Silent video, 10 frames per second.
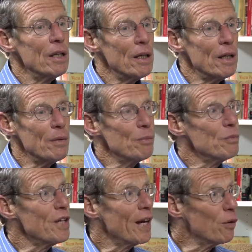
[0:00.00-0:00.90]
uh,
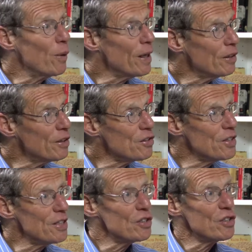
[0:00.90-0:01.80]
diarrheal
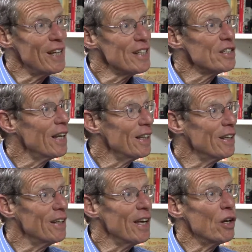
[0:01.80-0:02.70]
disease is less
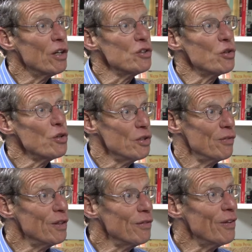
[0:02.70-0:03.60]
likely to get all sorts
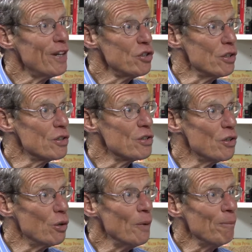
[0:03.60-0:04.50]
of infections.
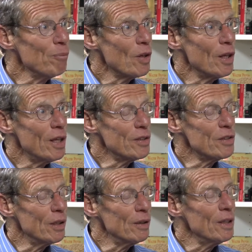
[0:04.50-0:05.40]
So
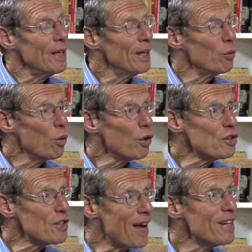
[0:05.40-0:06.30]
it uh, it
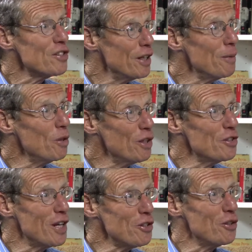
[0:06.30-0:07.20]
works as an
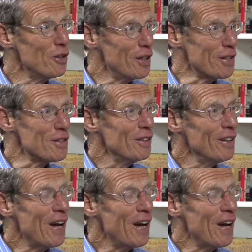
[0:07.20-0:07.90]
immunization does.